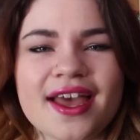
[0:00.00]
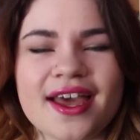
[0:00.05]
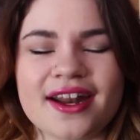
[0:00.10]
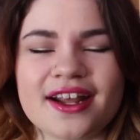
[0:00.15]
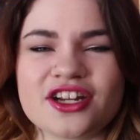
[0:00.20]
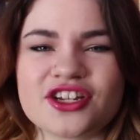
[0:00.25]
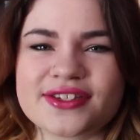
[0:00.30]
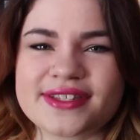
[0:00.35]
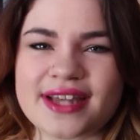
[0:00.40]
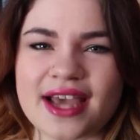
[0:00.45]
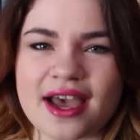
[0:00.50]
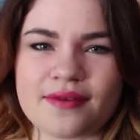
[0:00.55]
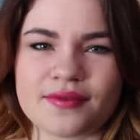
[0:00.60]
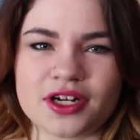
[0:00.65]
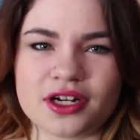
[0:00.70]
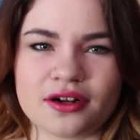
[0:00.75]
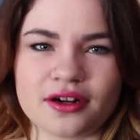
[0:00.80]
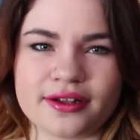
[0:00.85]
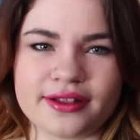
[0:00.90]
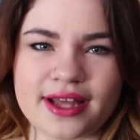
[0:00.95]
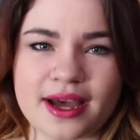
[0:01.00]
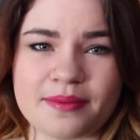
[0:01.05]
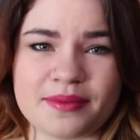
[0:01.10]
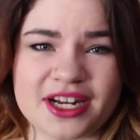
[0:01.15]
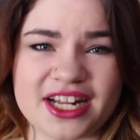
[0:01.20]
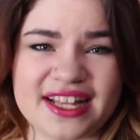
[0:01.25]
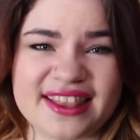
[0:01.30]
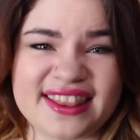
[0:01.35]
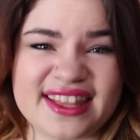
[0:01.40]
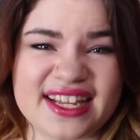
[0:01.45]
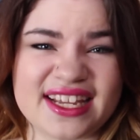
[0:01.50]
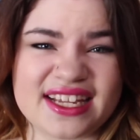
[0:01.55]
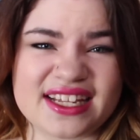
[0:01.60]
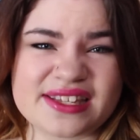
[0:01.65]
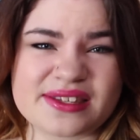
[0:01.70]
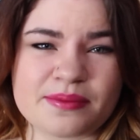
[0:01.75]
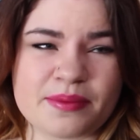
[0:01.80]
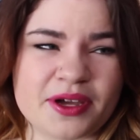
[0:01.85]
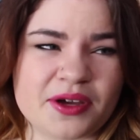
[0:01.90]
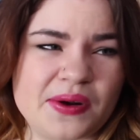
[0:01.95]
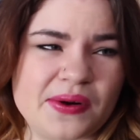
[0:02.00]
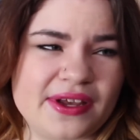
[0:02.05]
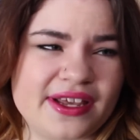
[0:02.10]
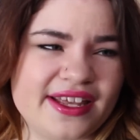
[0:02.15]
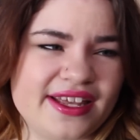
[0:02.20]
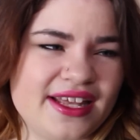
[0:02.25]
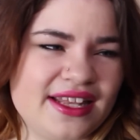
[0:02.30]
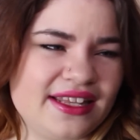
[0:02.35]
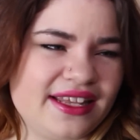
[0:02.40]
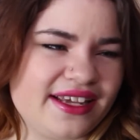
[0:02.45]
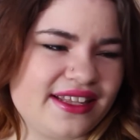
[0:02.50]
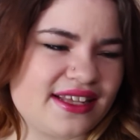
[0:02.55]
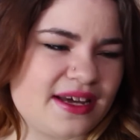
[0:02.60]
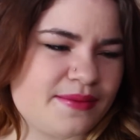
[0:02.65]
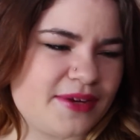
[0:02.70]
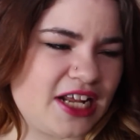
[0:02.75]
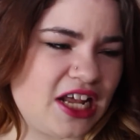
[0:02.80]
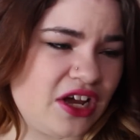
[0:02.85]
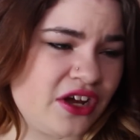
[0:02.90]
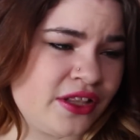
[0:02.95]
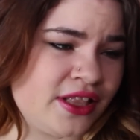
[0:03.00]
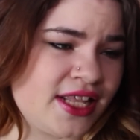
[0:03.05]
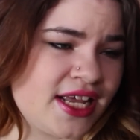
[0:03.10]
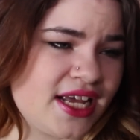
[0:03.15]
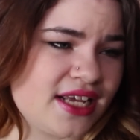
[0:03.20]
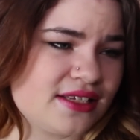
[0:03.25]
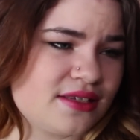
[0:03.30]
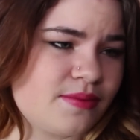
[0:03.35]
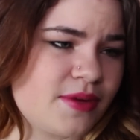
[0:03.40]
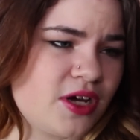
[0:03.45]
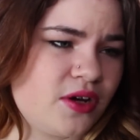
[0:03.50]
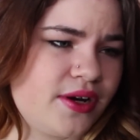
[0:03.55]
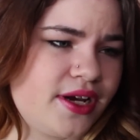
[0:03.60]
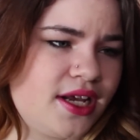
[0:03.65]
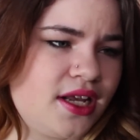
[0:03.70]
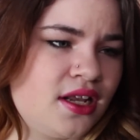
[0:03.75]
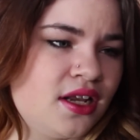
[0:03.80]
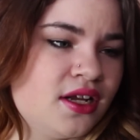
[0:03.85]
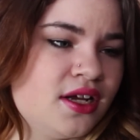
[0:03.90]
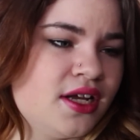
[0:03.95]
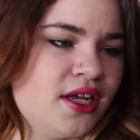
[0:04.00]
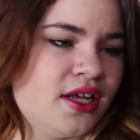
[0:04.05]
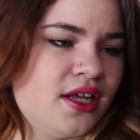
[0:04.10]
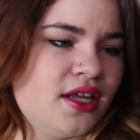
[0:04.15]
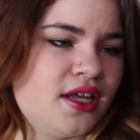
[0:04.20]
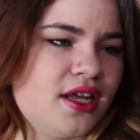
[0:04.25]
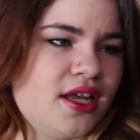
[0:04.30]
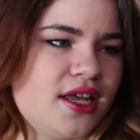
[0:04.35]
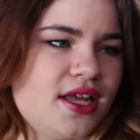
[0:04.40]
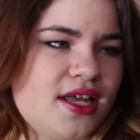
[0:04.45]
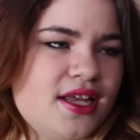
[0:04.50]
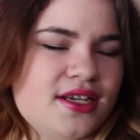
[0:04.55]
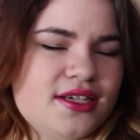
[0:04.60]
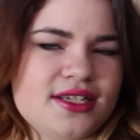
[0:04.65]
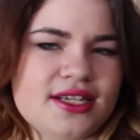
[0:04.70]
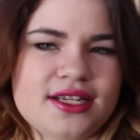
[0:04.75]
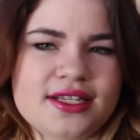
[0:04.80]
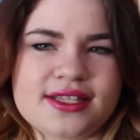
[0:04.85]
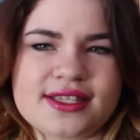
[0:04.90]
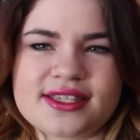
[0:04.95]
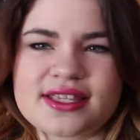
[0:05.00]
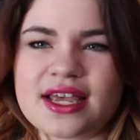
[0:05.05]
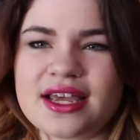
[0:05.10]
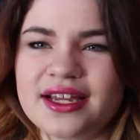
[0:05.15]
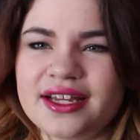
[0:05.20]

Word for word: and I just haven't heard that many things about it, like that many good things about it and it's